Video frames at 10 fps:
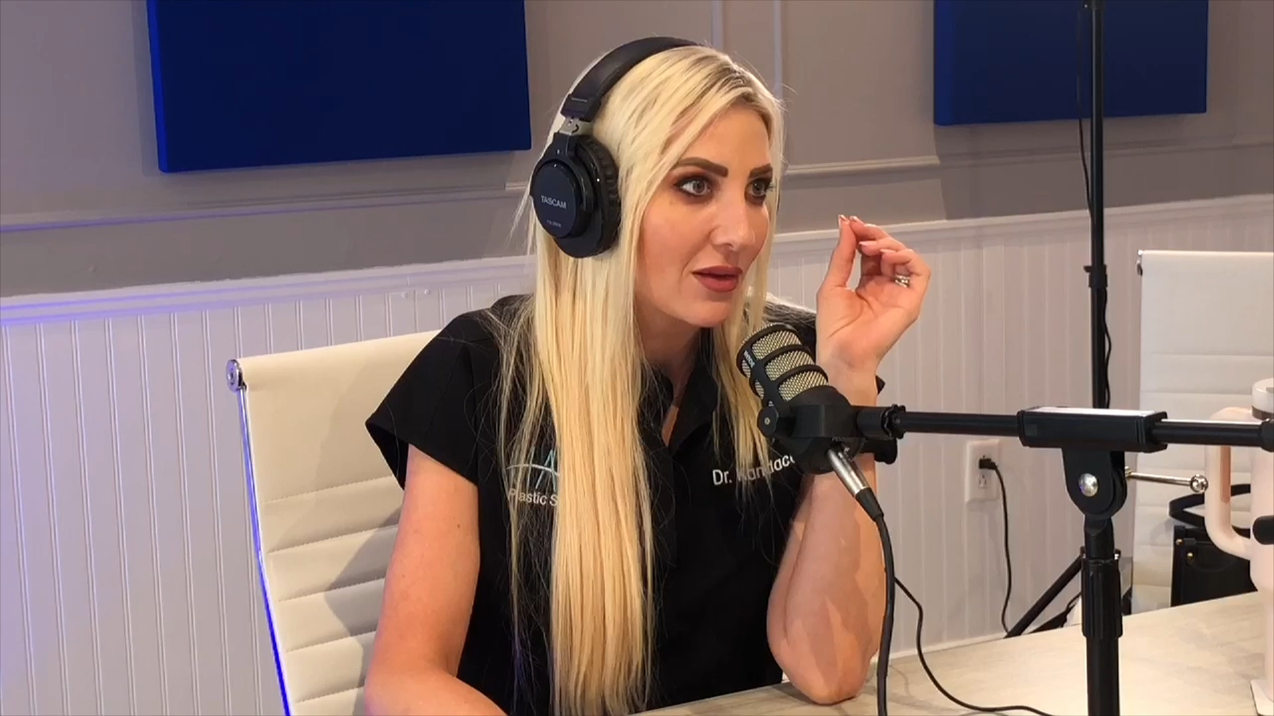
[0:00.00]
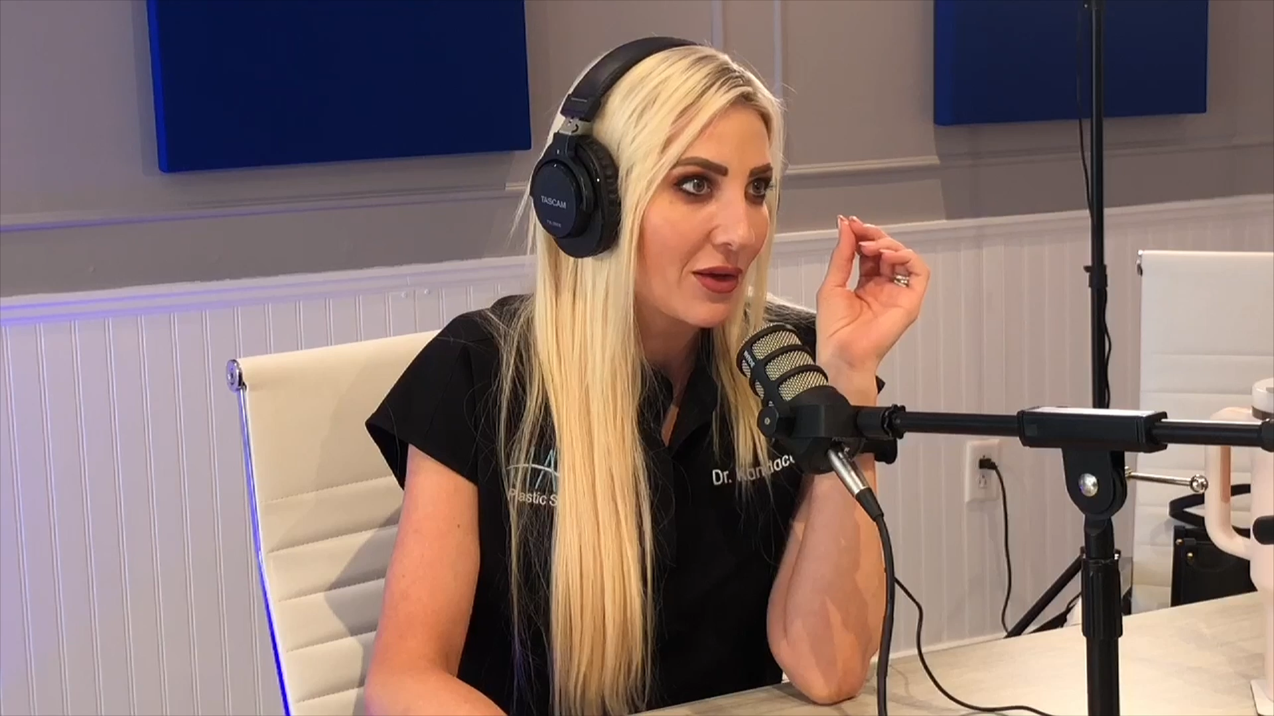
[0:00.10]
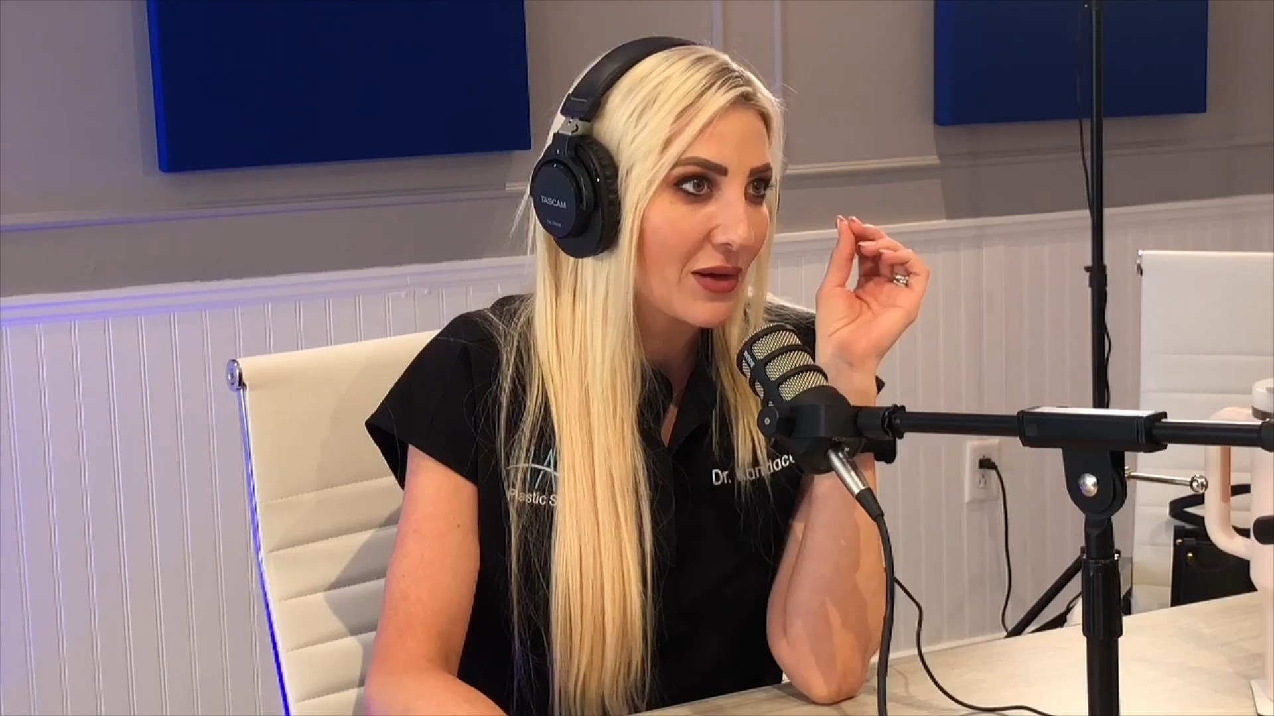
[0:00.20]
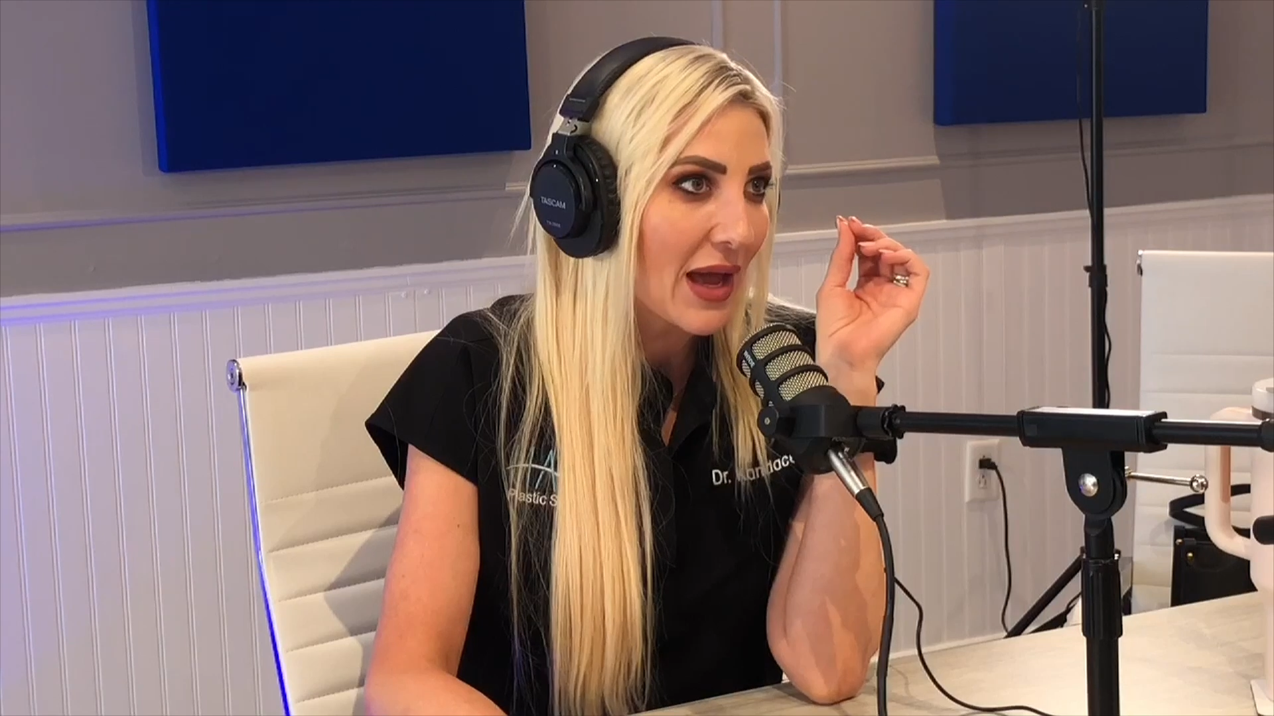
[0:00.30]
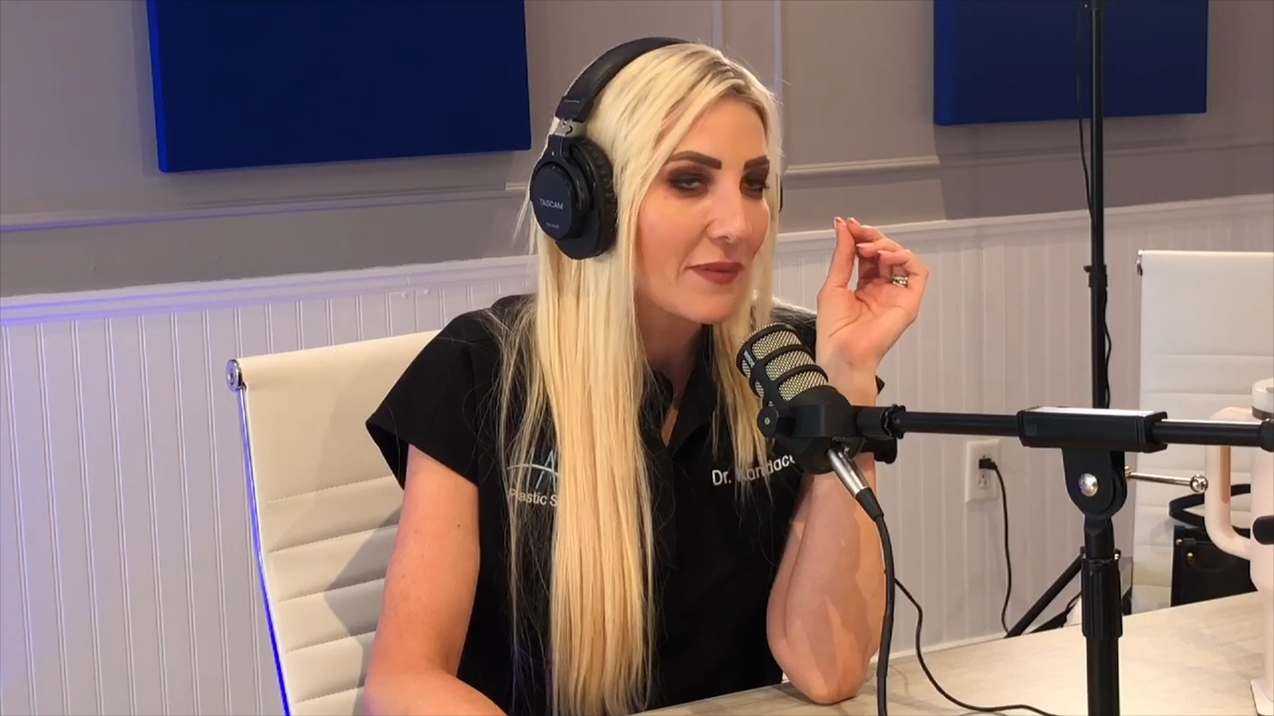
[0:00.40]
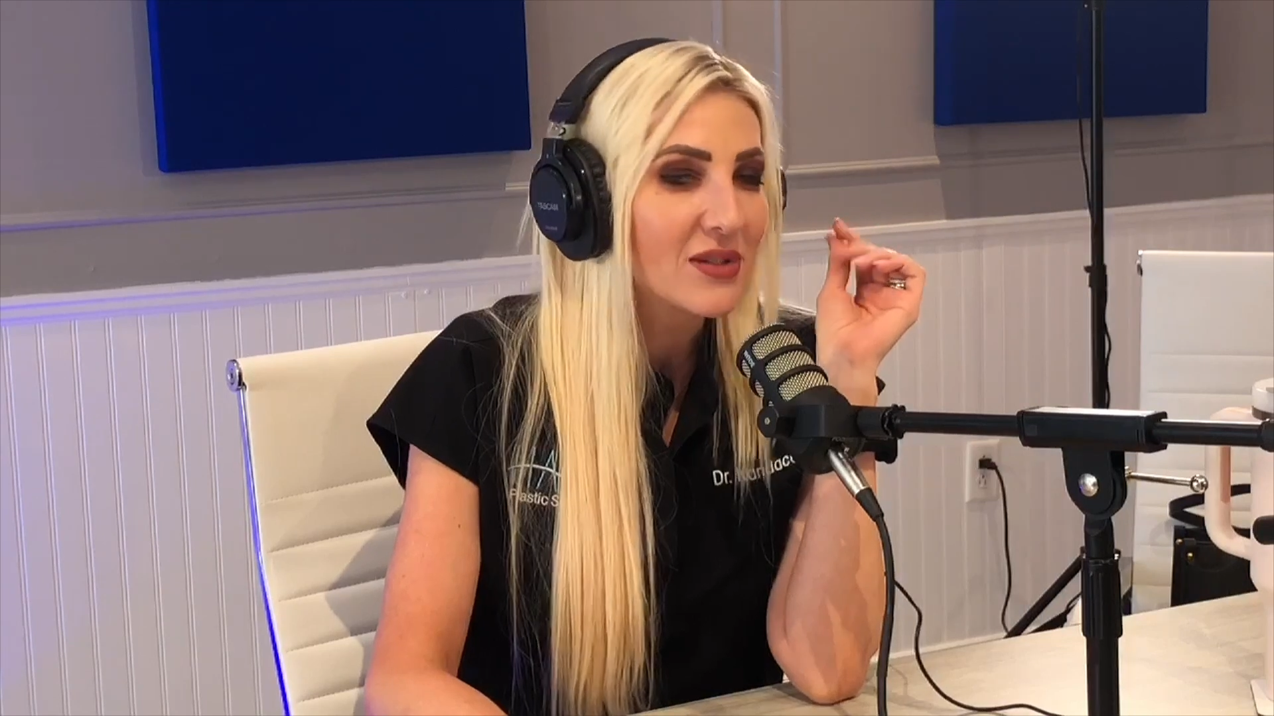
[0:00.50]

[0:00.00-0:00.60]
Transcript: Okay.